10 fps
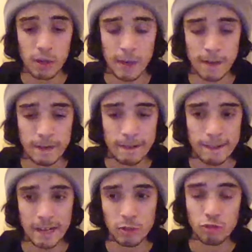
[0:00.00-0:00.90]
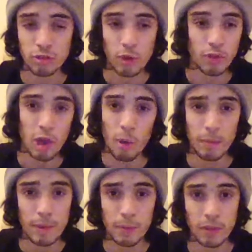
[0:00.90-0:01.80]
and I usually only help
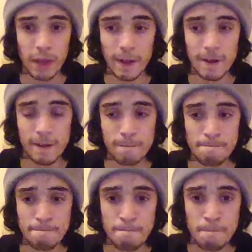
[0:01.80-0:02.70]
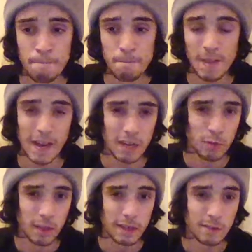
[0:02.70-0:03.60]
people that I can
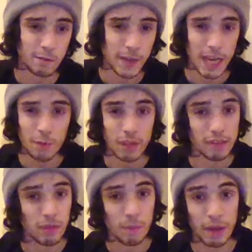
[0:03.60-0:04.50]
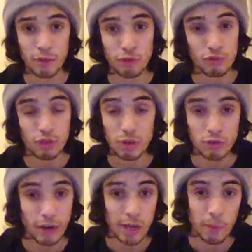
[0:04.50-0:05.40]
relate to. If I can't relate to them, I usually don't
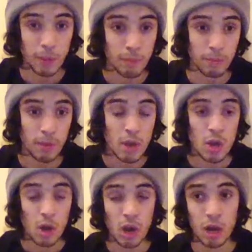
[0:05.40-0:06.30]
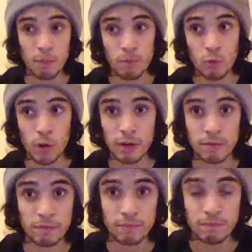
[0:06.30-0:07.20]
try to help them.
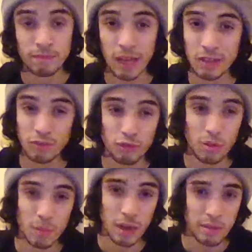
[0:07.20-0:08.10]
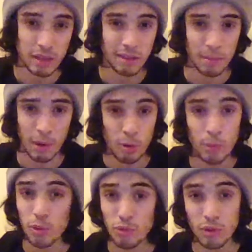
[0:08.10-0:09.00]
One, not just because I take my own
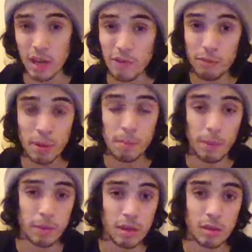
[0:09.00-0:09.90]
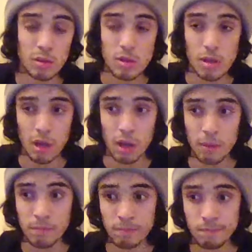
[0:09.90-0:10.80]
personal gain from it, but because I